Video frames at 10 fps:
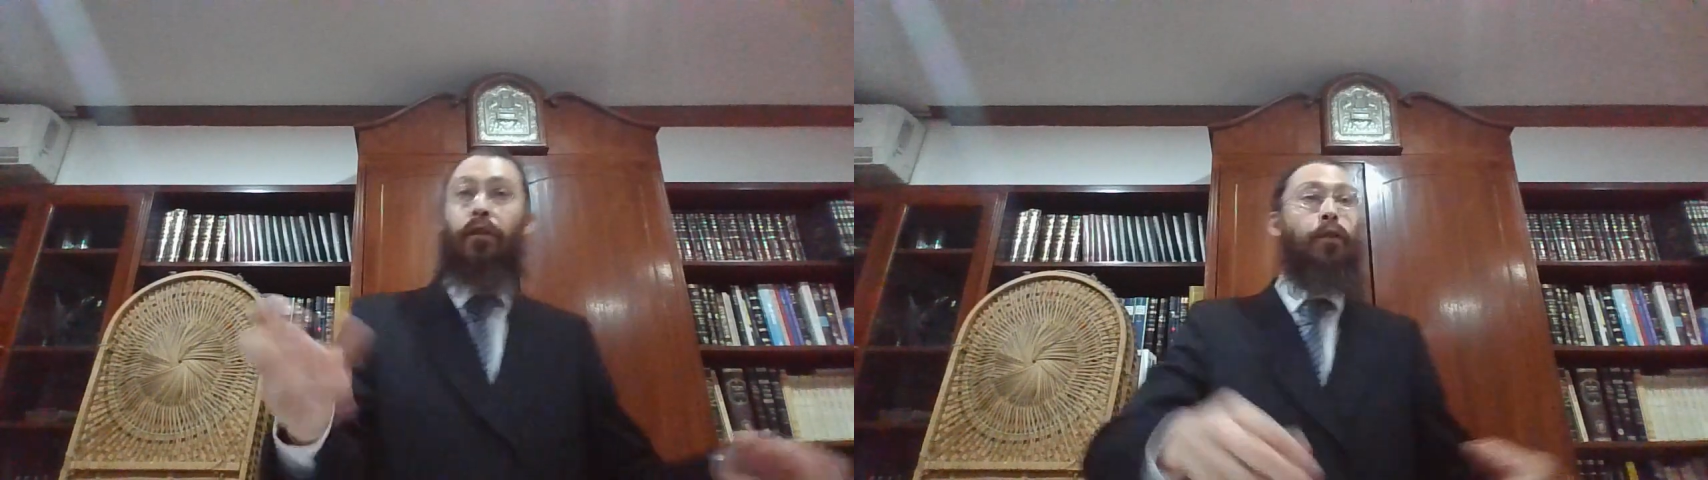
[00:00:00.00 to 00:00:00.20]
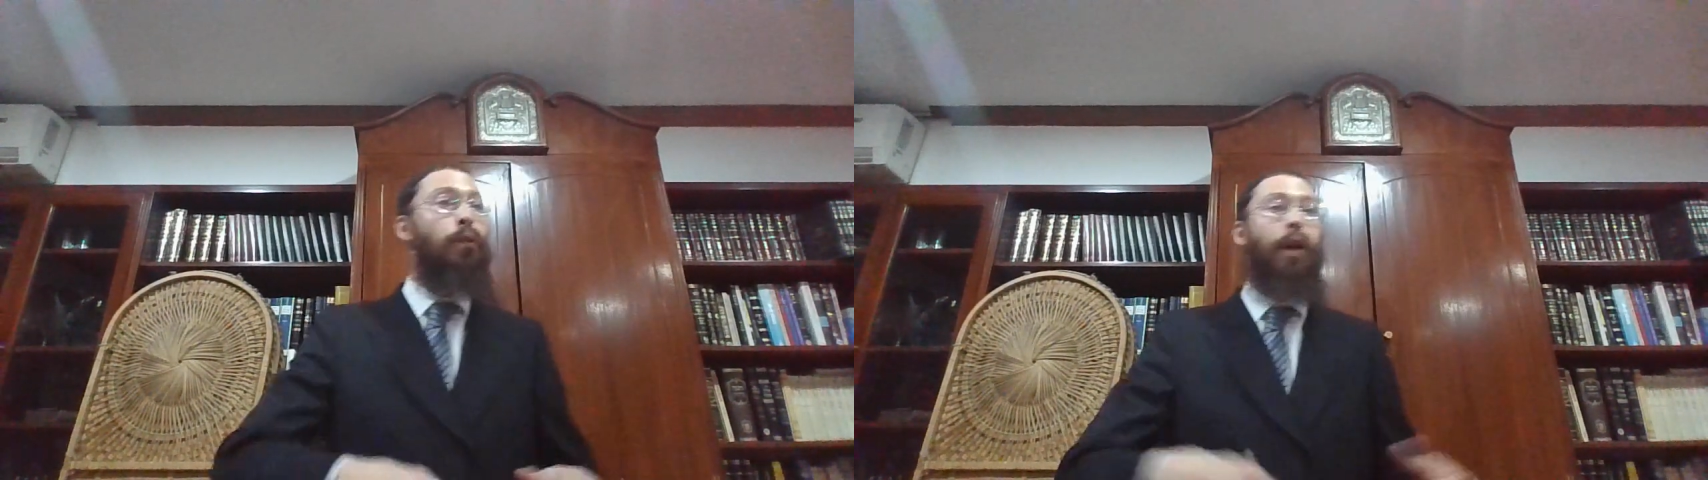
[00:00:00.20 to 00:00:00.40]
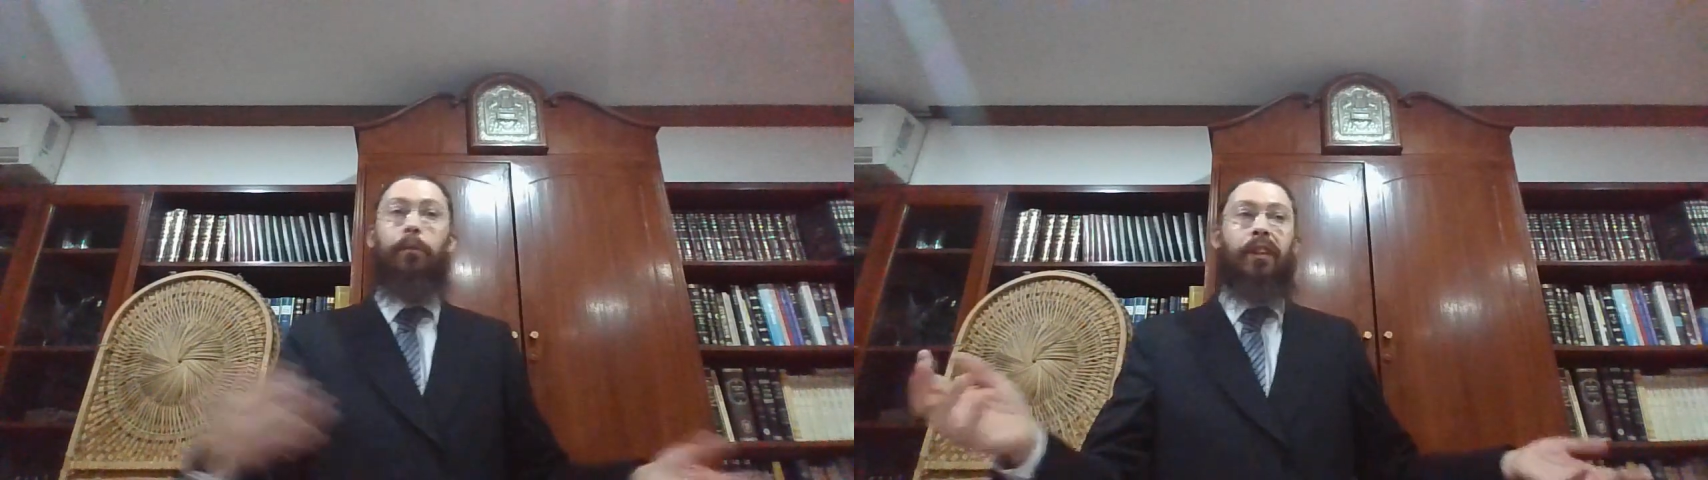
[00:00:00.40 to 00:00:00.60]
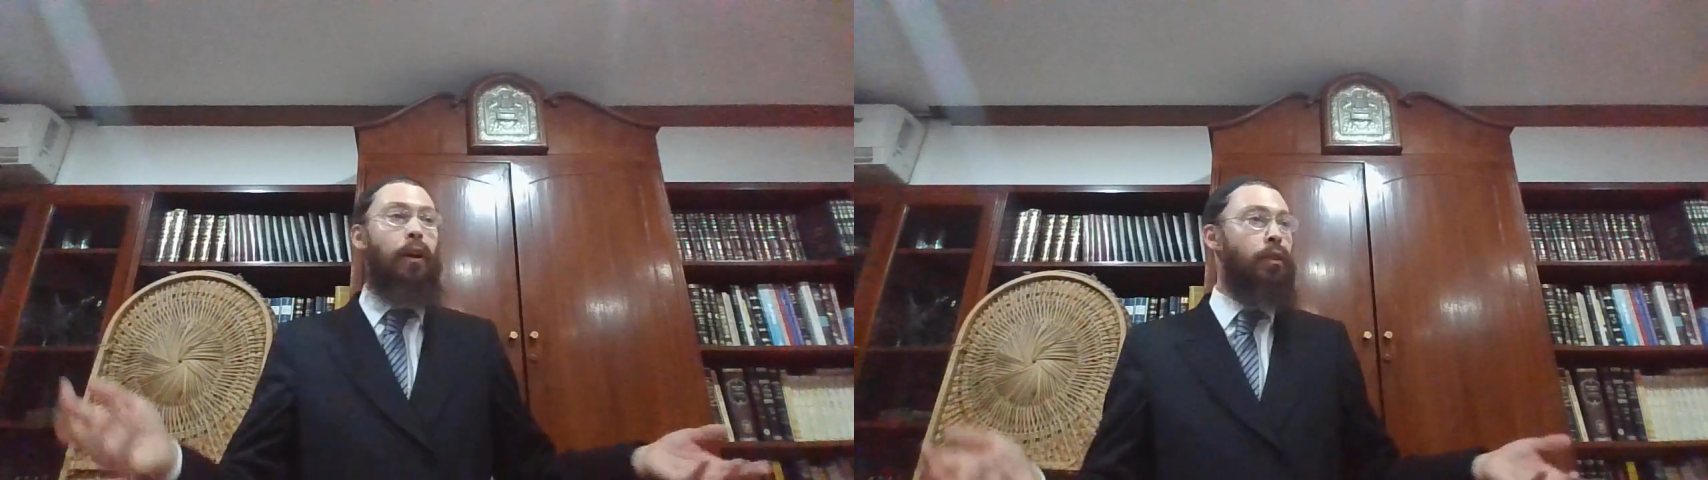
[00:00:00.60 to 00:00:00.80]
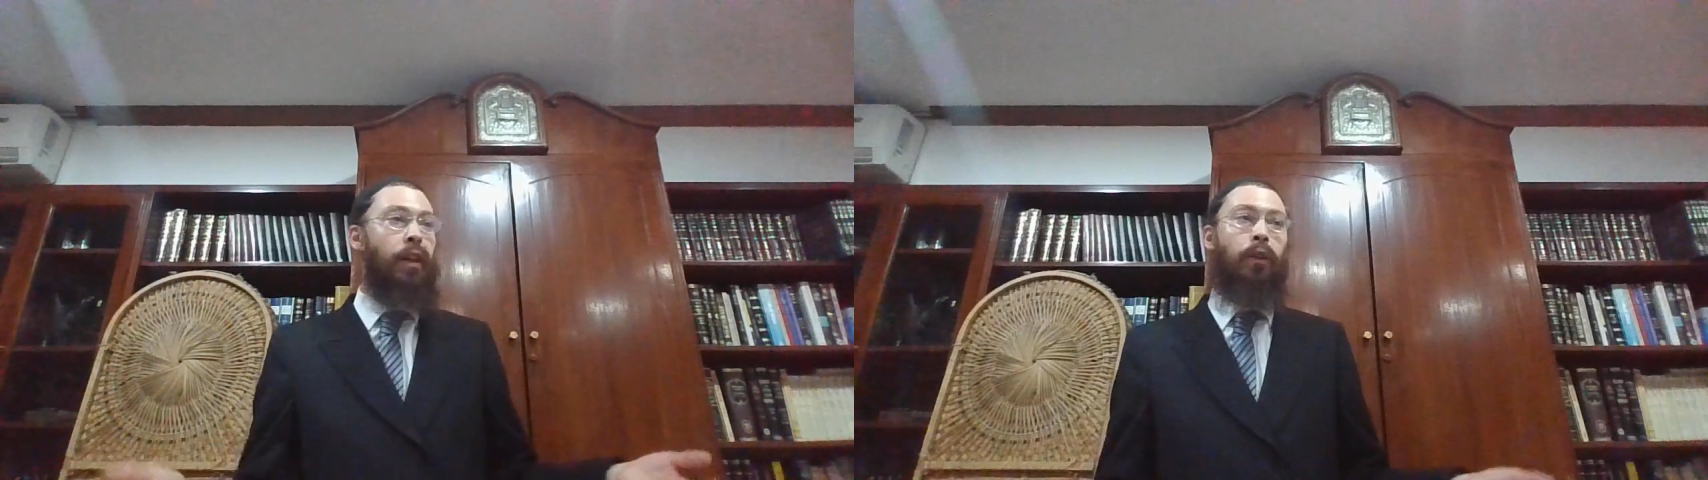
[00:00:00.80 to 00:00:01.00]
the food comes
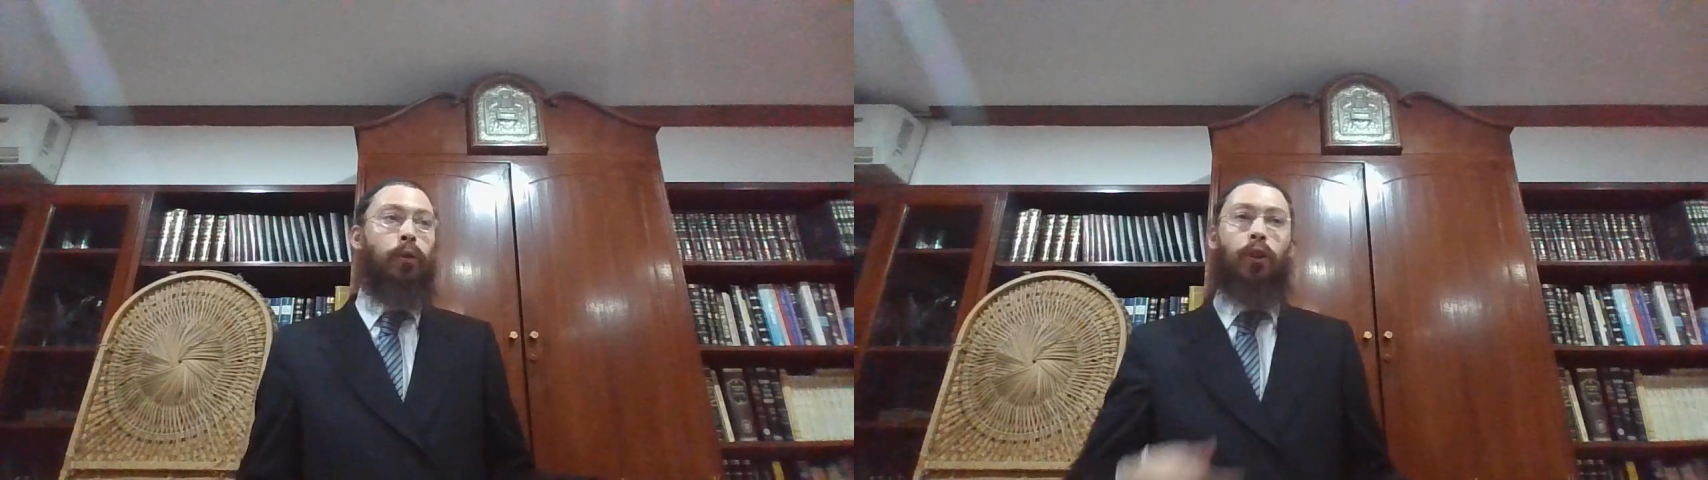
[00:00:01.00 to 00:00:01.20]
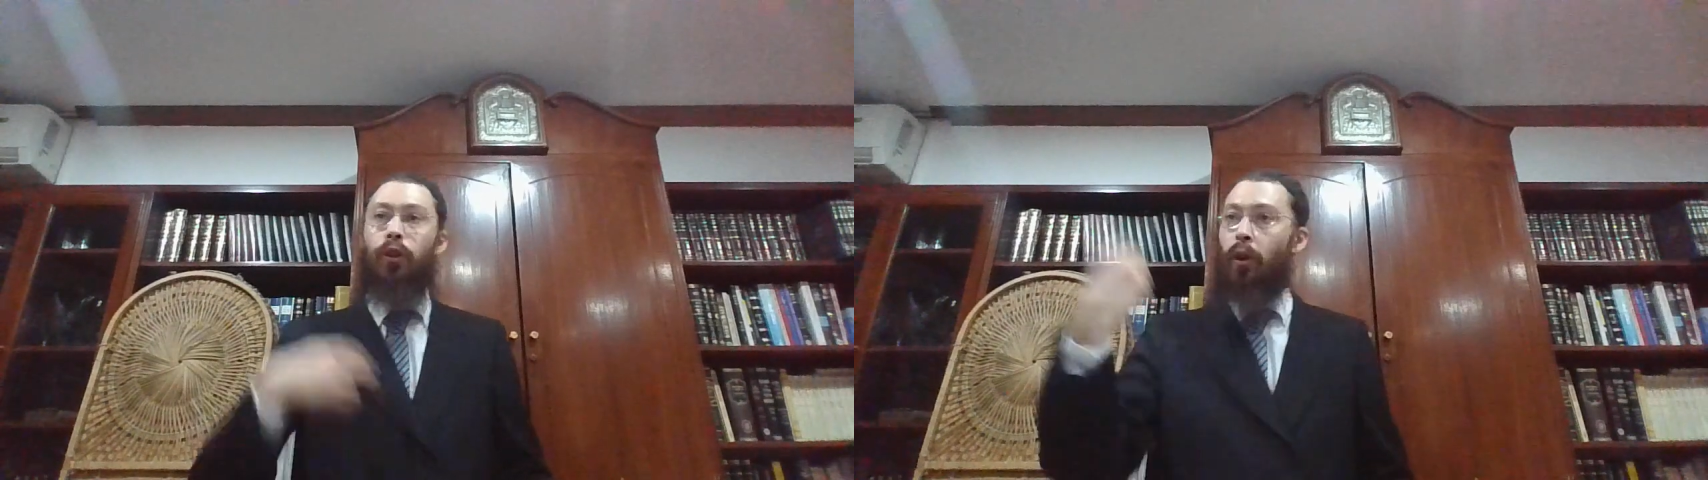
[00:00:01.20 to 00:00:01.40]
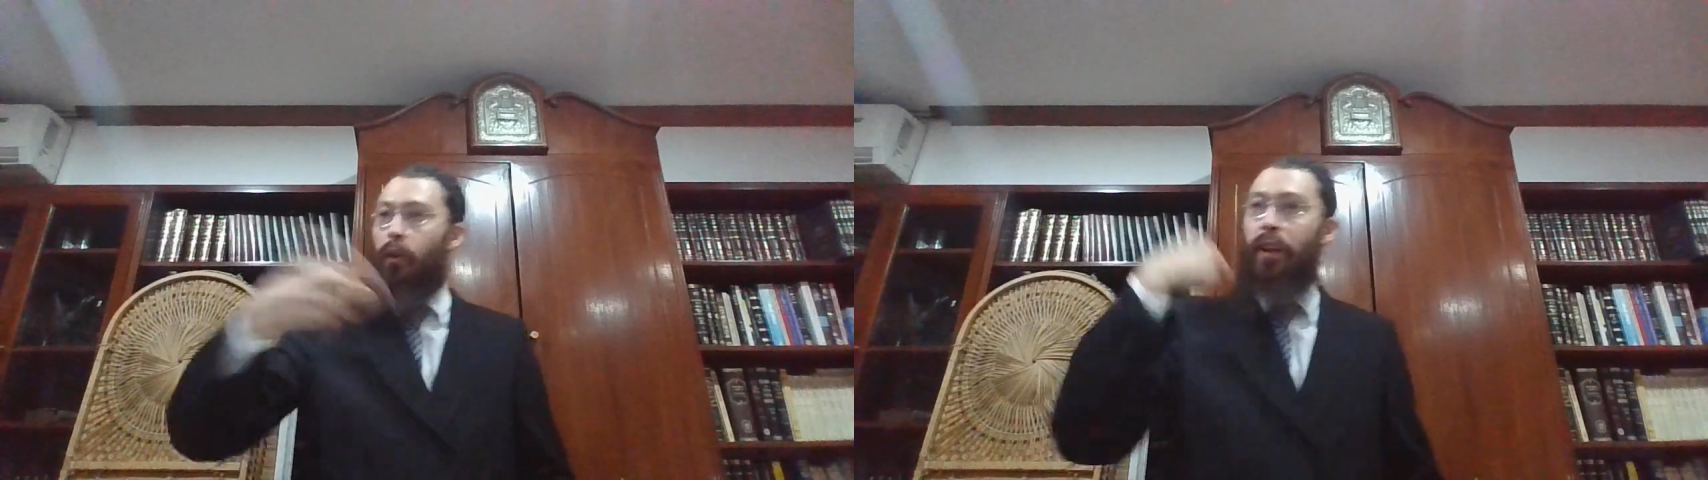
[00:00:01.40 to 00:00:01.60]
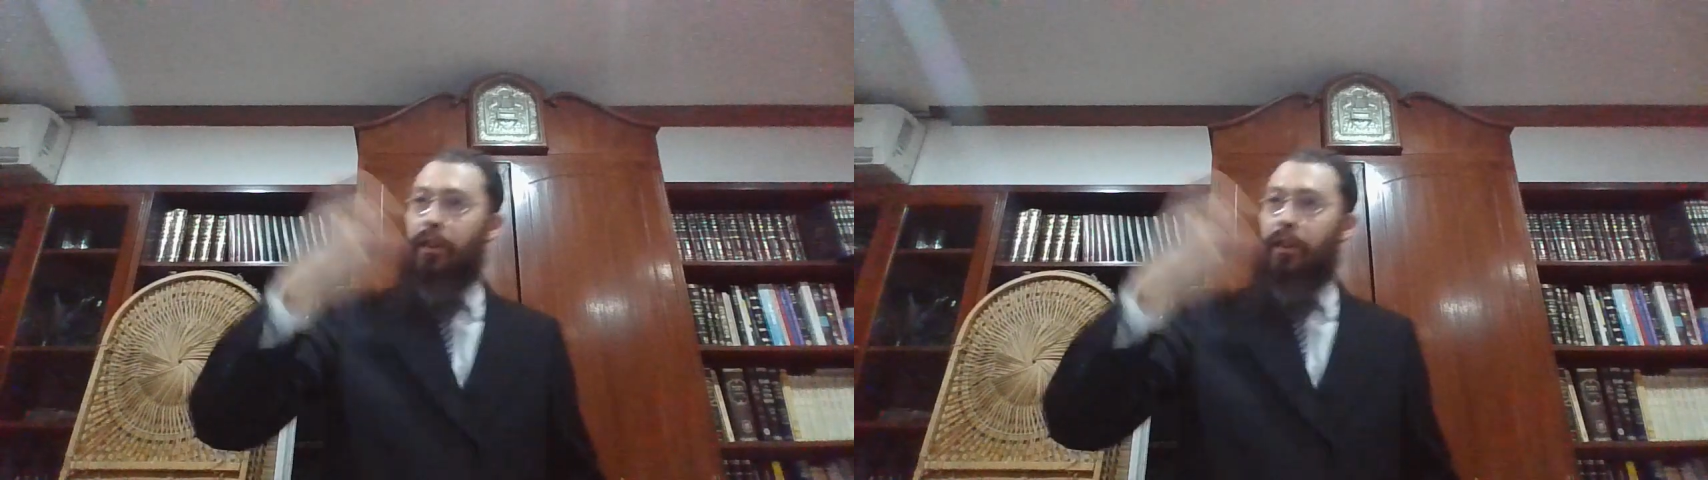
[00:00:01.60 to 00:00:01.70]
out and they lose control and they